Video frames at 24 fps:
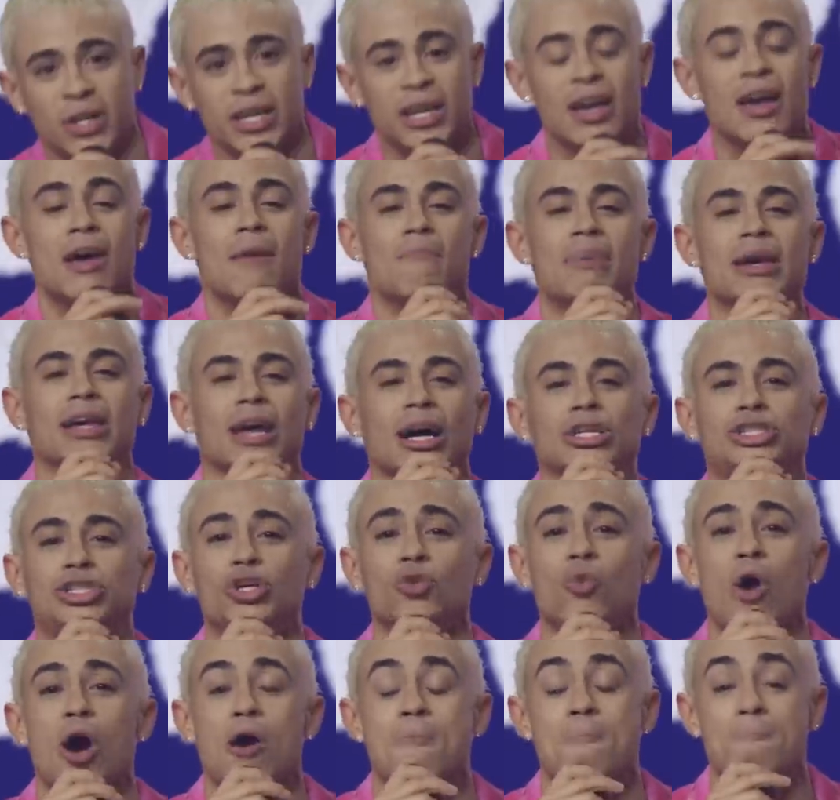tree
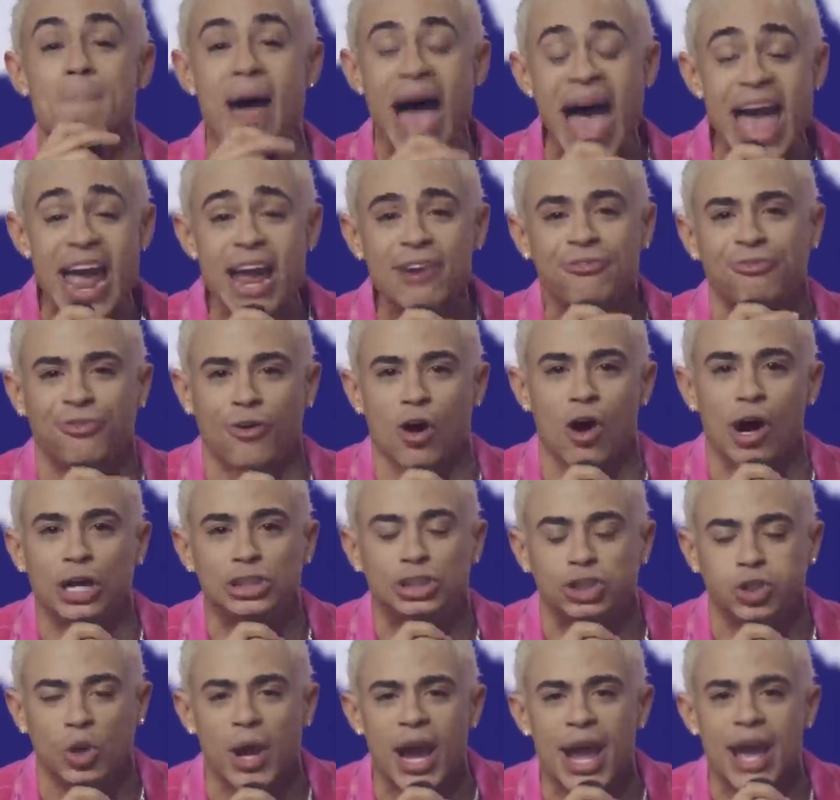because you weren't made
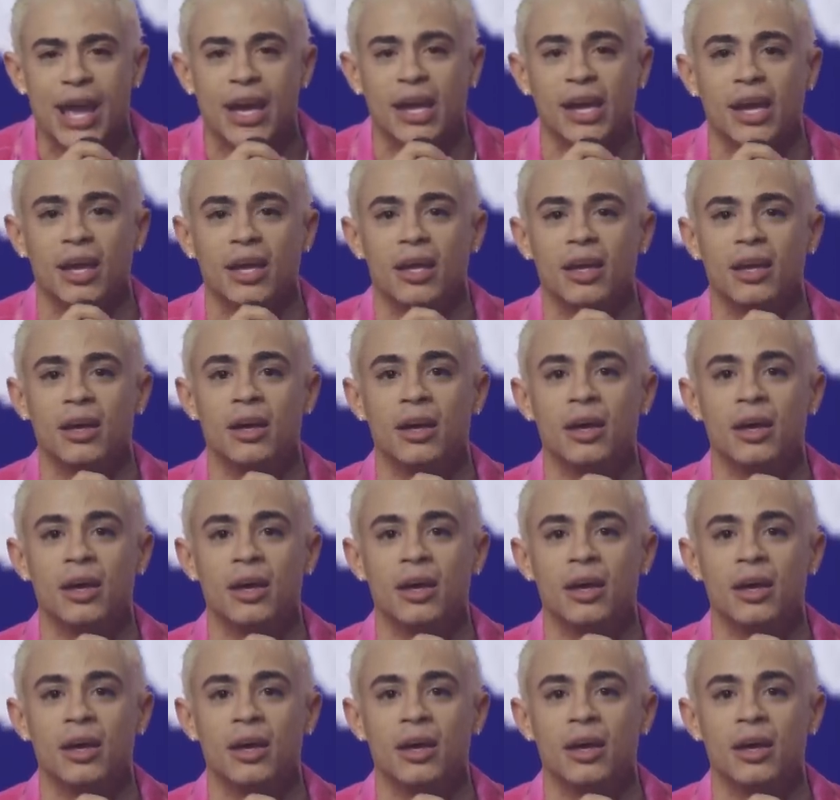for a tree.